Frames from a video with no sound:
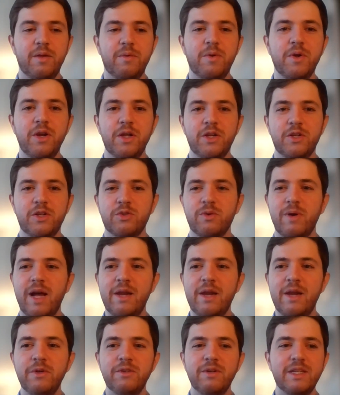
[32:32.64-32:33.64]
Gonna try
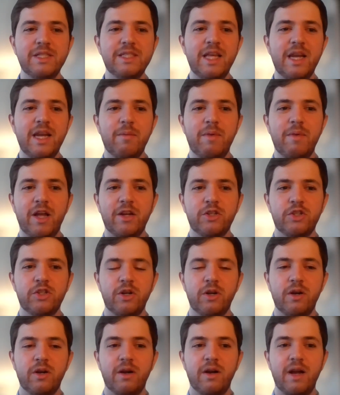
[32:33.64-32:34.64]
to address that. I'm not
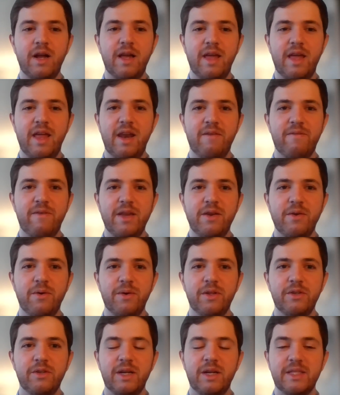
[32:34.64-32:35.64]
sure, and if I
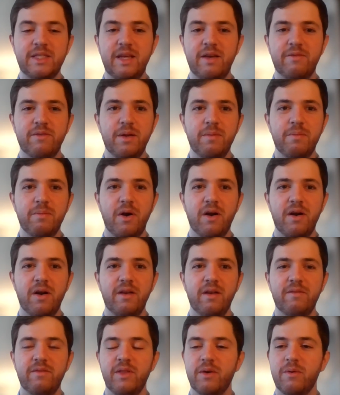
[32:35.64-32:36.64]
don't address every
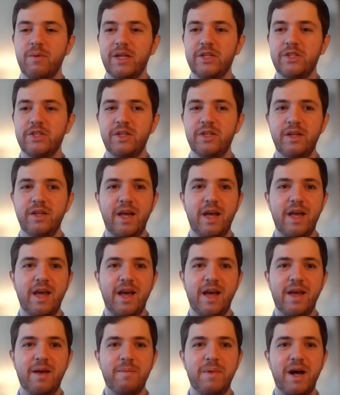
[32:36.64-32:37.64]
part of the question,
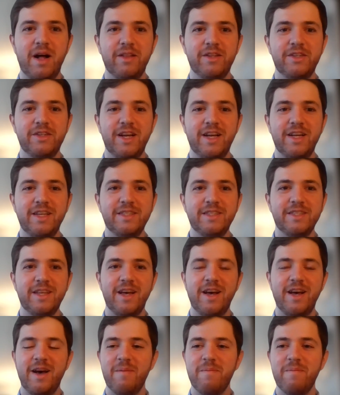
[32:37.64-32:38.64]
I apologize.
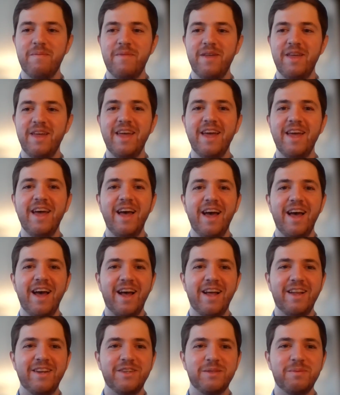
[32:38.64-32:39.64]
I'm
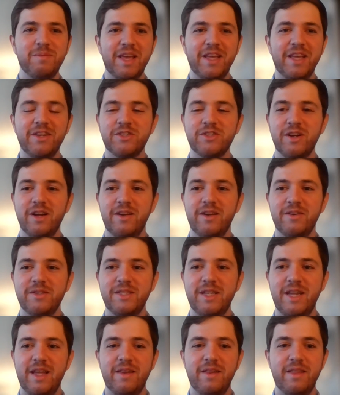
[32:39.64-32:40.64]
just making sure I
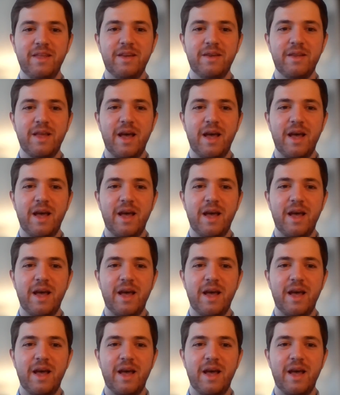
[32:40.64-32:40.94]
understand that.